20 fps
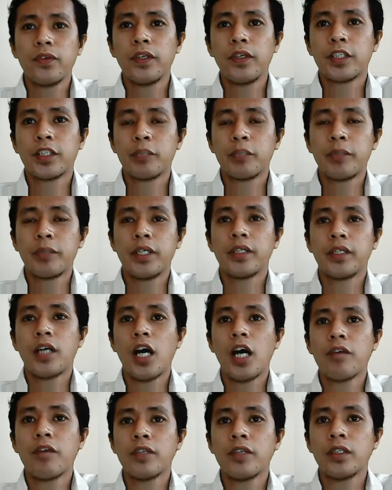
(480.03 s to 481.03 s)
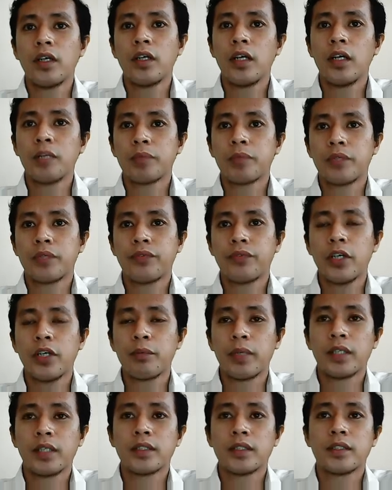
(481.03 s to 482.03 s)
determining the overall
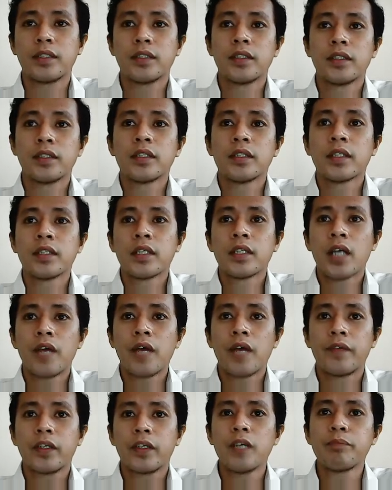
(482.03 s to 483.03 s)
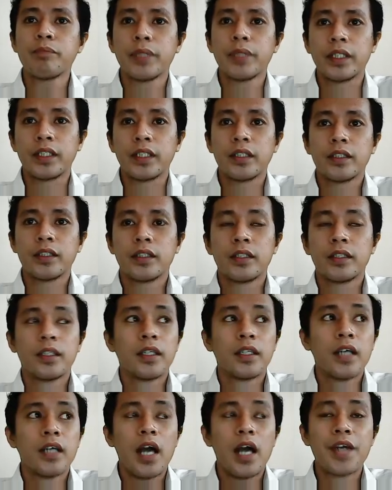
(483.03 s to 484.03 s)
performance of the company
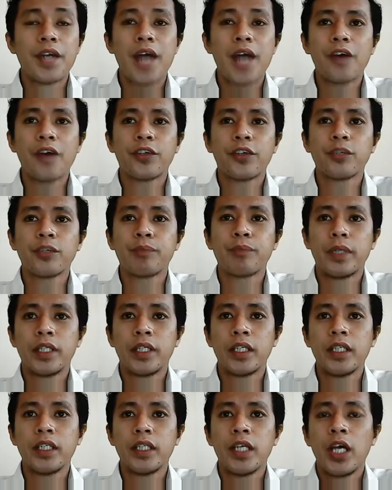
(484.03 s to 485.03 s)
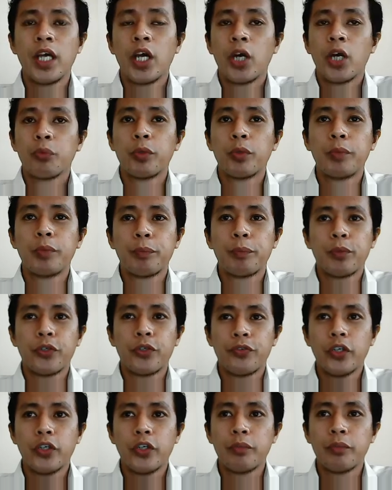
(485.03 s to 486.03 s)
and how the company will be
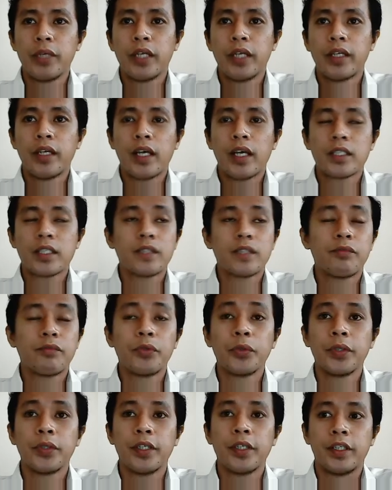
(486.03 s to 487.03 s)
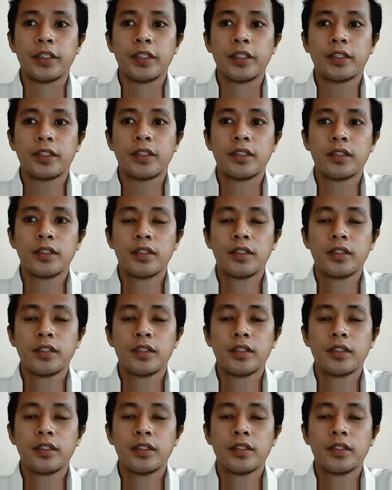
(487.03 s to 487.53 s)
performing in the next few years.